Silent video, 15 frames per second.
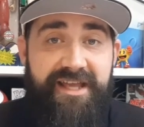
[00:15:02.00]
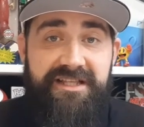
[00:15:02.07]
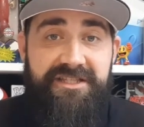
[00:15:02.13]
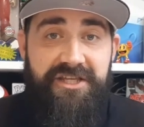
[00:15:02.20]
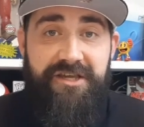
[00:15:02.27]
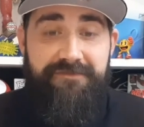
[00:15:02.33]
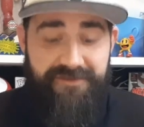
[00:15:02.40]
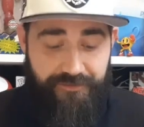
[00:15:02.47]
in
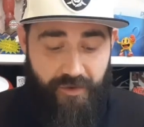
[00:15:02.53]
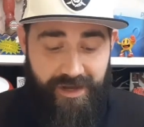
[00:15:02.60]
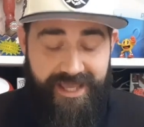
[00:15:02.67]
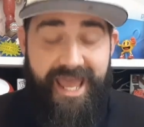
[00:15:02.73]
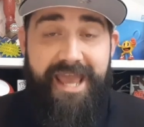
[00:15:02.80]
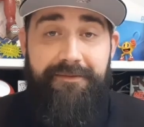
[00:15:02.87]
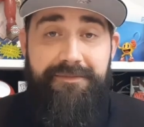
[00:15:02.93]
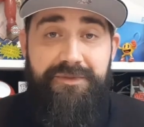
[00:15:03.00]
terms of what
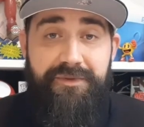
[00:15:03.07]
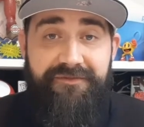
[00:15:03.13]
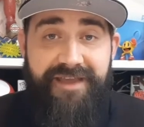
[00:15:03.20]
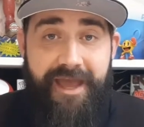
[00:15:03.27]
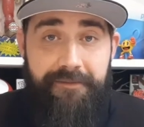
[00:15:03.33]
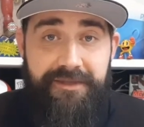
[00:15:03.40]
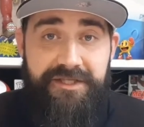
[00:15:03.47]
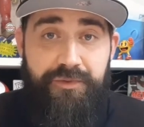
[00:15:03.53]
games we've
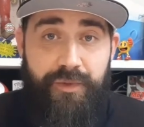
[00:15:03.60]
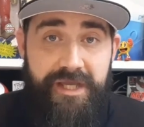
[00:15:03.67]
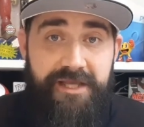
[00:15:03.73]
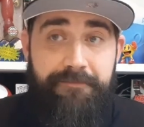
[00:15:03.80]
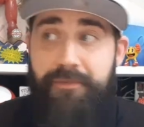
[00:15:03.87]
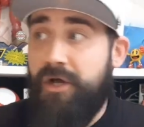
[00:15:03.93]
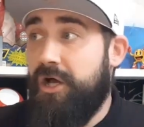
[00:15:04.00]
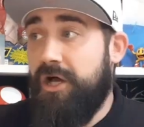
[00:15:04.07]
kept this
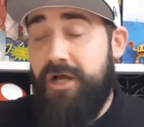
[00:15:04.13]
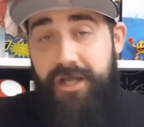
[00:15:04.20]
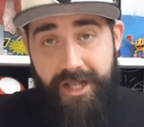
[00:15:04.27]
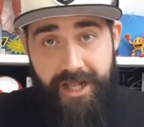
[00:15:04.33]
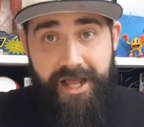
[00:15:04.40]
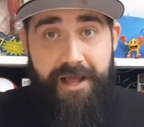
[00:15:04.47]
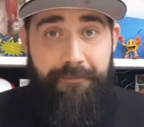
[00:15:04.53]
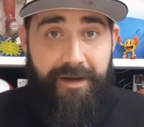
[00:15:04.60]
week, but
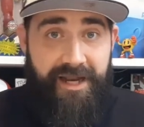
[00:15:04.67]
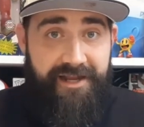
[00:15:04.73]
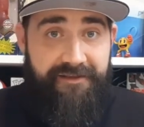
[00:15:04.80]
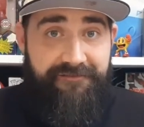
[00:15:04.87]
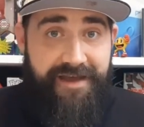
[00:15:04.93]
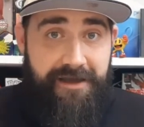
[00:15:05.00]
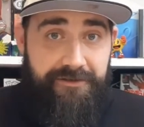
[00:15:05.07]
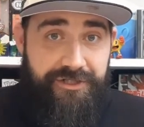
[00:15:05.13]
plenty
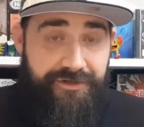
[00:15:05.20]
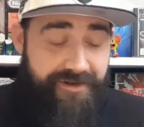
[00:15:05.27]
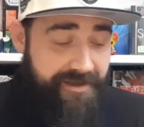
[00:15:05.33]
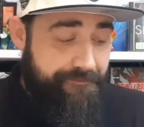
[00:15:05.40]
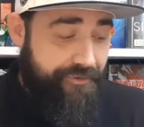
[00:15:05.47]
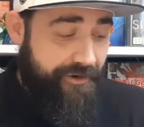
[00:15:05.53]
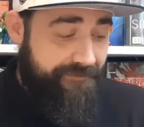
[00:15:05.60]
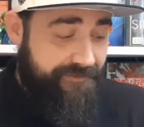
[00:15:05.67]
of voucher and
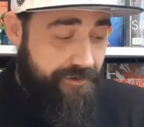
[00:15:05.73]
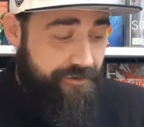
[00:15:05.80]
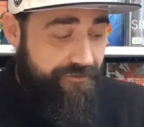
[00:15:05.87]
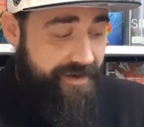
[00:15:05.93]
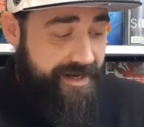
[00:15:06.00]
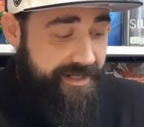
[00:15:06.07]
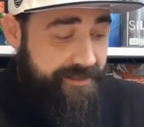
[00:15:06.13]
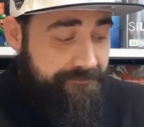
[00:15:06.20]
in profit
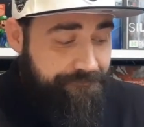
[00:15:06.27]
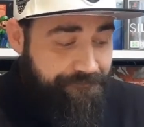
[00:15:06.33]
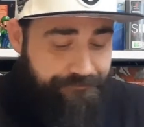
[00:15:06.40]
already.